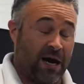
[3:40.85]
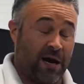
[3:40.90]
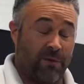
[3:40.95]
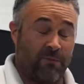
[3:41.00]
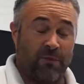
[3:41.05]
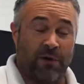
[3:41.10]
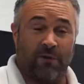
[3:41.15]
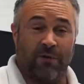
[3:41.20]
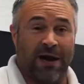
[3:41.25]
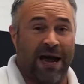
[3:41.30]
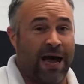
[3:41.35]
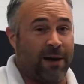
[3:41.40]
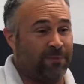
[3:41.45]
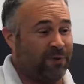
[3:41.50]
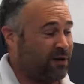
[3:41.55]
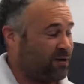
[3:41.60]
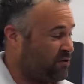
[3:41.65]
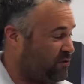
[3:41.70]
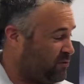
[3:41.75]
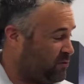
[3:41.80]
We were
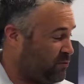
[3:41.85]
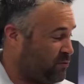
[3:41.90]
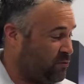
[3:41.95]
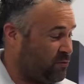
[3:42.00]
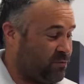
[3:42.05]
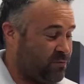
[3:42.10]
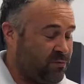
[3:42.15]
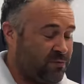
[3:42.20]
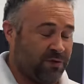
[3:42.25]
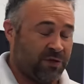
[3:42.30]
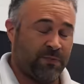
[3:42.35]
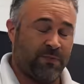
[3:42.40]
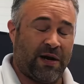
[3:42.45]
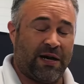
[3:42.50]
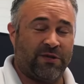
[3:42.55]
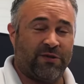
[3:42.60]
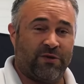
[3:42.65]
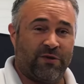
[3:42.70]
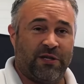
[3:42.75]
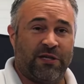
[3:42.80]
happy to
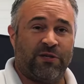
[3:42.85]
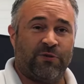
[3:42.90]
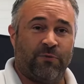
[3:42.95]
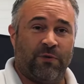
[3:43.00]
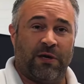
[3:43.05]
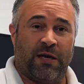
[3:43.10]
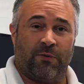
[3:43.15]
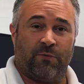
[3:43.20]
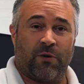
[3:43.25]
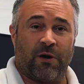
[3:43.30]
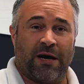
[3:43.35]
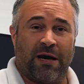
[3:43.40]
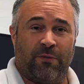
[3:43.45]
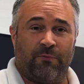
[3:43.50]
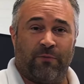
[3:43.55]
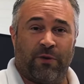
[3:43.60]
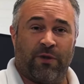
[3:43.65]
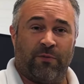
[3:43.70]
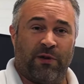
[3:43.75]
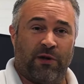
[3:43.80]
sponsor this and work
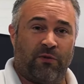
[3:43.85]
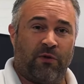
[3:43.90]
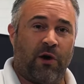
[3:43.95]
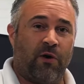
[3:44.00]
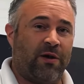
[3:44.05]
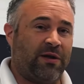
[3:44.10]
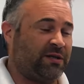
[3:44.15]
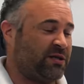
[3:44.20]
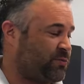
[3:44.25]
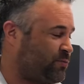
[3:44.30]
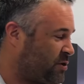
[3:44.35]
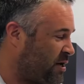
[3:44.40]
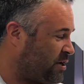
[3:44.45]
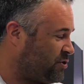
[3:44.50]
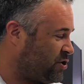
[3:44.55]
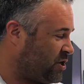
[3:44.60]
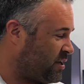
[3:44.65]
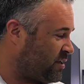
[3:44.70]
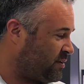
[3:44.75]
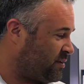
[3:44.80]
on, with Monroe on this
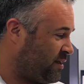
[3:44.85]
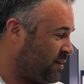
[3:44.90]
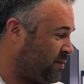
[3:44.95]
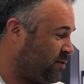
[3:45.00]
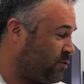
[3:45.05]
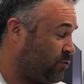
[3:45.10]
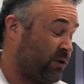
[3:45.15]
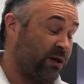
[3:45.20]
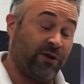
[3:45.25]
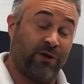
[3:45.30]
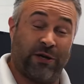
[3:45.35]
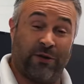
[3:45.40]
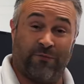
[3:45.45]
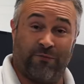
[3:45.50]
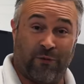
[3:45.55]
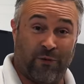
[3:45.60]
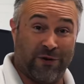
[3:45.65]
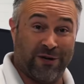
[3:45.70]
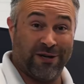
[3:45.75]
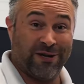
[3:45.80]
project, and really looking
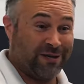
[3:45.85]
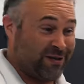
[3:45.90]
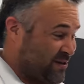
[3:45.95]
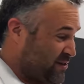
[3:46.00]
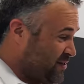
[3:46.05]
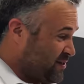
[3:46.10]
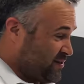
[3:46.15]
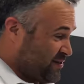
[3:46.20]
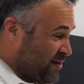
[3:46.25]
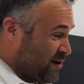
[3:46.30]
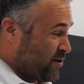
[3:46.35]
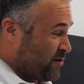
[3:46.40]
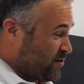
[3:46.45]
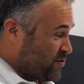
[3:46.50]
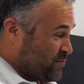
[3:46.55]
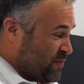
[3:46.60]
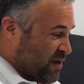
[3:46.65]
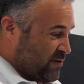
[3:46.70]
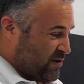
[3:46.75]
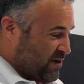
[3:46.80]
forward to tearing
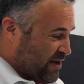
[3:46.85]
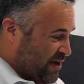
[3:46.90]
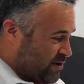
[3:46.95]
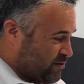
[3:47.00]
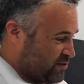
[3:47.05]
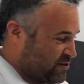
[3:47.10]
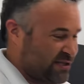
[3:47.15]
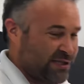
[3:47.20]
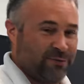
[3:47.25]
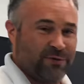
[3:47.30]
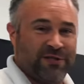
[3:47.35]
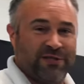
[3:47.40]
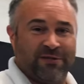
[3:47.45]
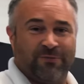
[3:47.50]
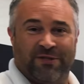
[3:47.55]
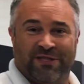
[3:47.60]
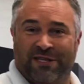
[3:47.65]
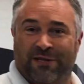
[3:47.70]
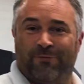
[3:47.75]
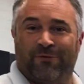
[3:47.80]
this baby down and
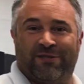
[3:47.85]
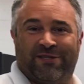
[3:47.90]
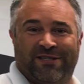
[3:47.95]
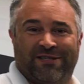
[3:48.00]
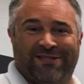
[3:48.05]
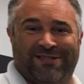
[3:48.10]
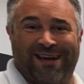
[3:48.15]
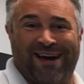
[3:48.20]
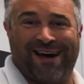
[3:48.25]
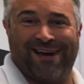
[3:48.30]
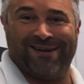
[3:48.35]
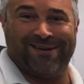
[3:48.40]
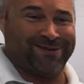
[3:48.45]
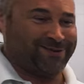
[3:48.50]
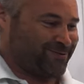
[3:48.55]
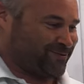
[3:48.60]
seeing what's inside.